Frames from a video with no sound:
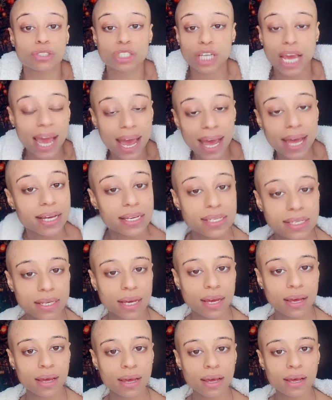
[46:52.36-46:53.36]
the church
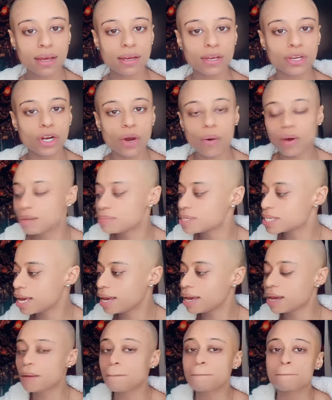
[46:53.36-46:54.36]
has. You know what I'm
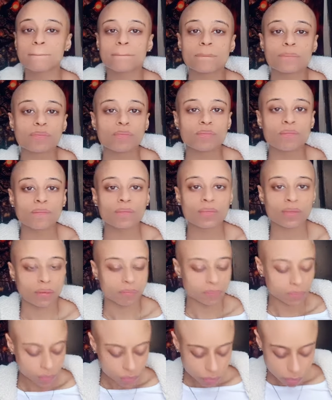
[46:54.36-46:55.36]
saying?
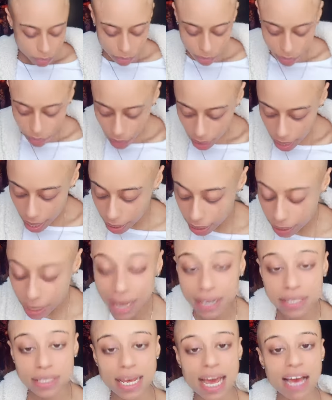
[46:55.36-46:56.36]
and
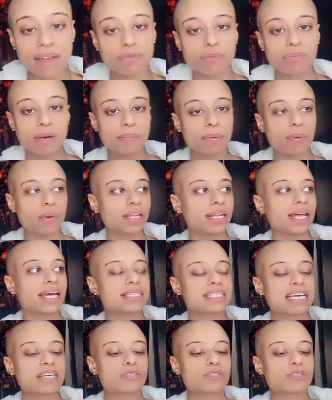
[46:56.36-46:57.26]
a lot of times people and a